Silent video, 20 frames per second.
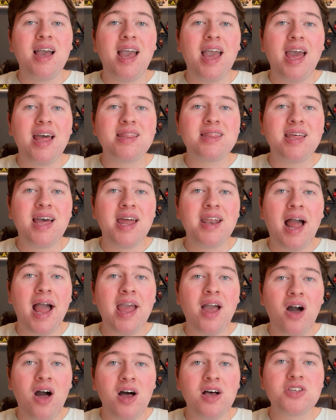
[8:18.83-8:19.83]
And then
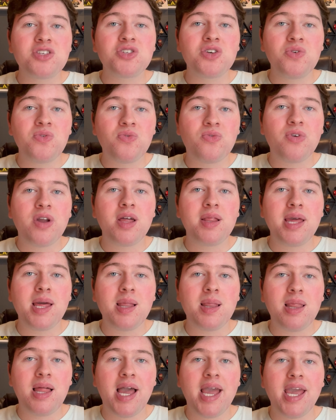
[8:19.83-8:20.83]
I also really
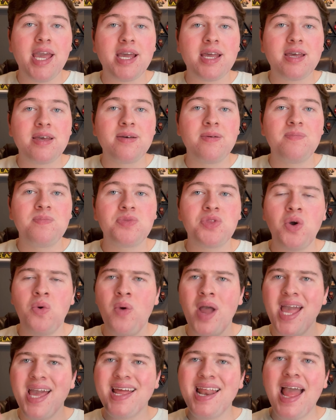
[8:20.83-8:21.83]
like the
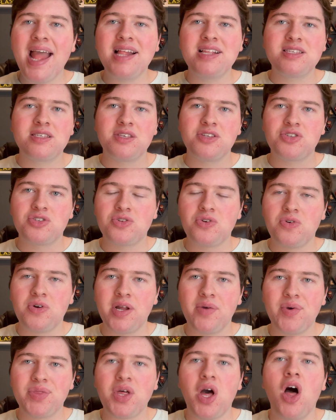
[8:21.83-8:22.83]
way it ends the story
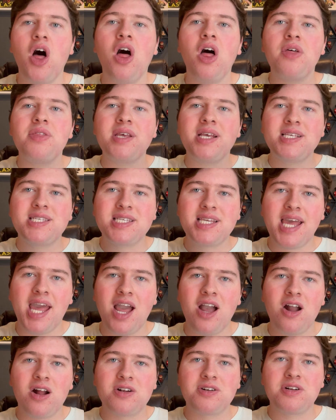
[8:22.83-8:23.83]
with all these
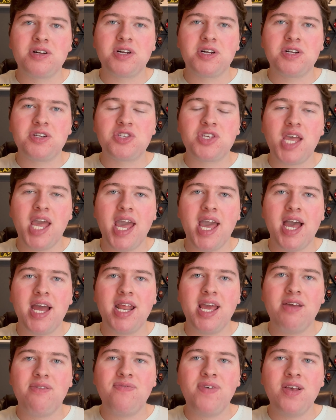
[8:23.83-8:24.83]
characters and
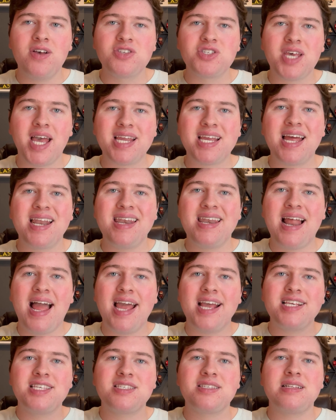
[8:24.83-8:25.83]
it feels like a
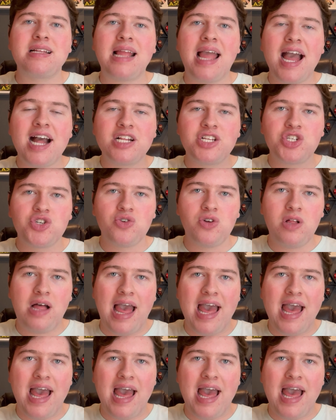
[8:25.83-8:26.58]
nice natural